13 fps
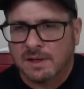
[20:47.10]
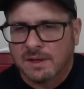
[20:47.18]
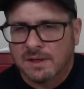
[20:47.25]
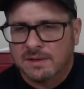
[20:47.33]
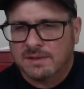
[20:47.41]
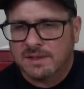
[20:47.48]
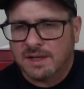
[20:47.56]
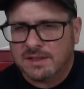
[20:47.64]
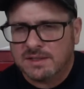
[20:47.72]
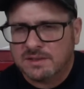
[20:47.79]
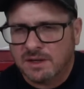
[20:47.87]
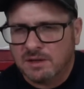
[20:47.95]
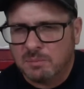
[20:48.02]
See, I
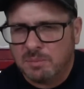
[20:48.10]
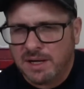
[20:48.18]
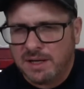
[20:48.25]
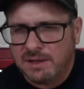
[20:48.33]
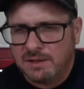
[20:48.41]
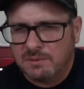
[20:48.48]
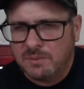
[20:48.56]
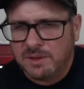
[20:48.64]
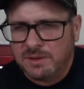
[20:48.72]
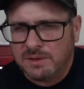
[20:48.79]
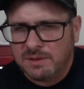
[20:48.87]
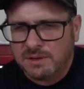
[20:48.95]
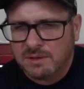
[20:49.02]
started painting with
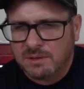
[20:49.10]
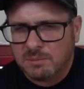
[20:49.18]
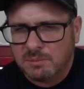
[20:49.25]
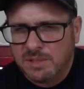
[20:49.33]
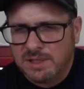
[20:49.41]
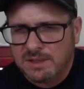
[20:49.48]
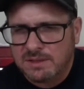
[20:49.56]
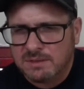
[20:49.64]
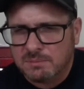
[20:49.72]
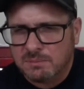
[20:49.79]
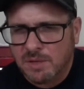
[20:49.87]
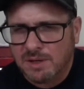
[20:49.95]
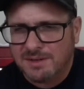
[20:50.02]
the Binks
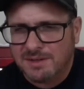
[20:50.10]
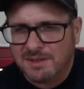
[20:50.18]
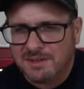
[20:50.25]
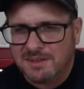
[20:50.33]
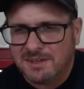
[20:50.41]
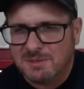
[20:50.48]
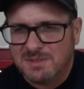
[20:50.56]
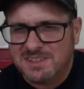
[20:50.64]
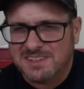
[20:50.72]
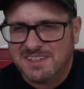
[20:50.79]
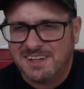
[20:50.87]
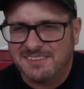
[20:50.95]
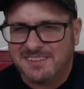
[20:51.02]
model number
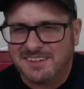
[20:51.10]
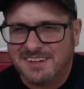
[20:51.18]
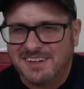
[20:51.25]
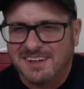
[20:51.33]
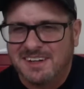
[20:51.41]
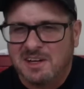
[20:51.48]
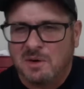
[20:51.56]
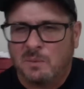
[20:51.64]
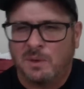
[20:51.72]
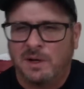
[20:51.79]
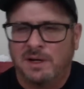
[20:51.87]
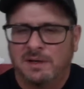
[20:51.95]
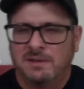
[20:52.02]
seven.
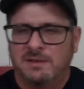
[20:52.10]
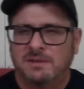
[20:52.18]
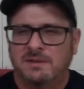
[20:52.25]
Well,